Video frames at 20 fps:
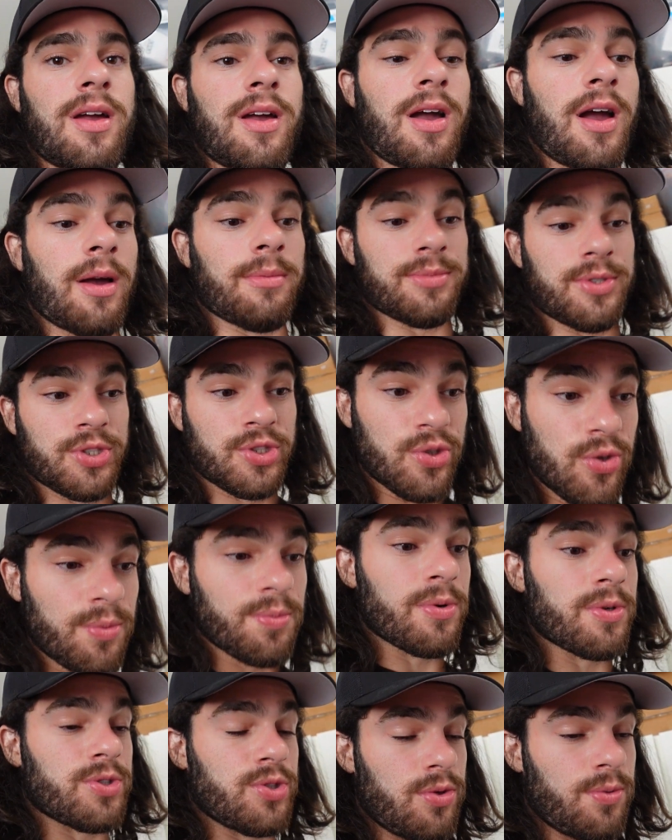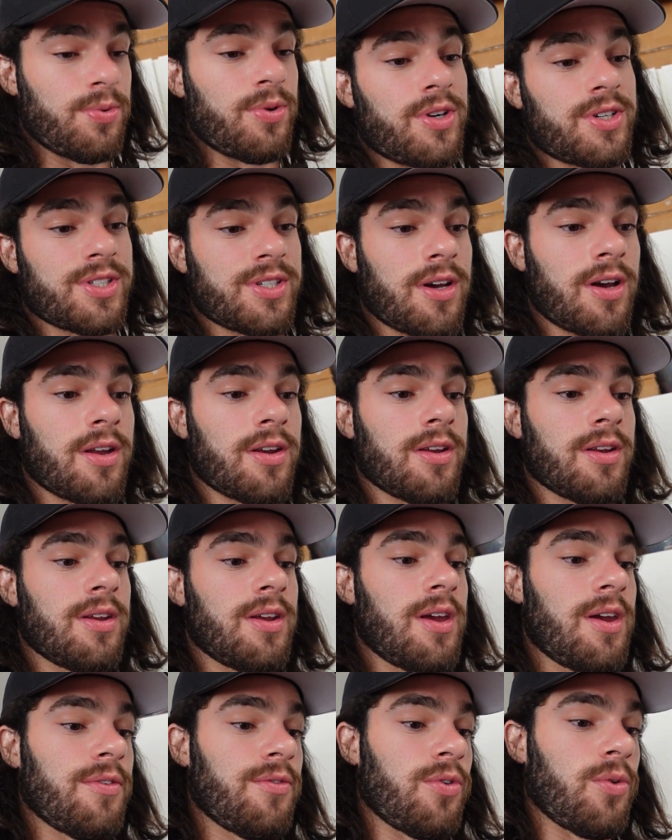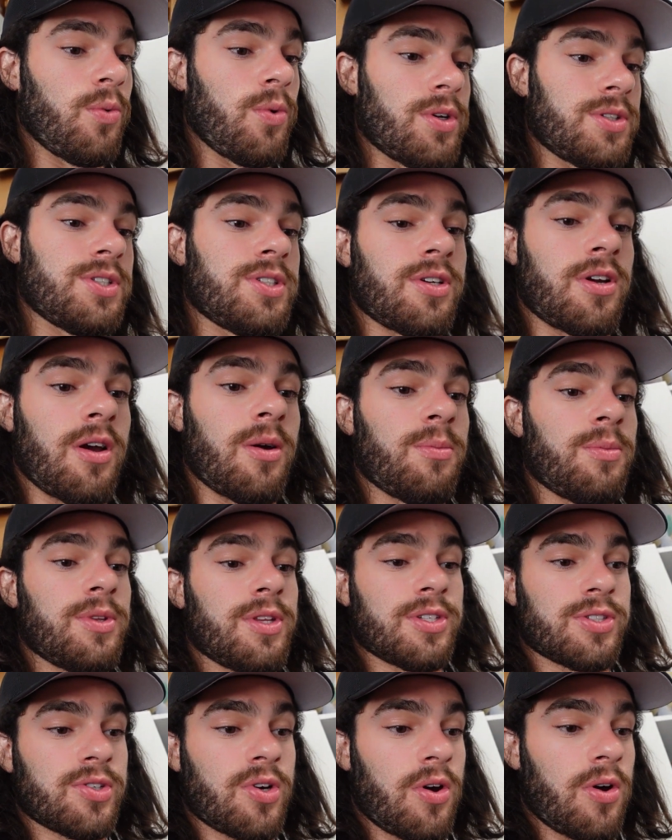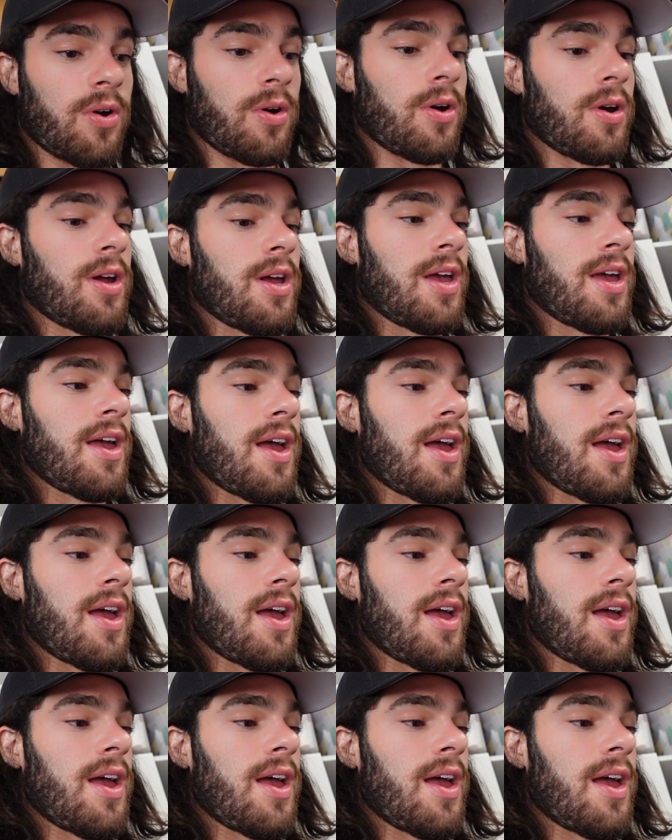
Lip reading: I'm super, super excited for what's to come with this car.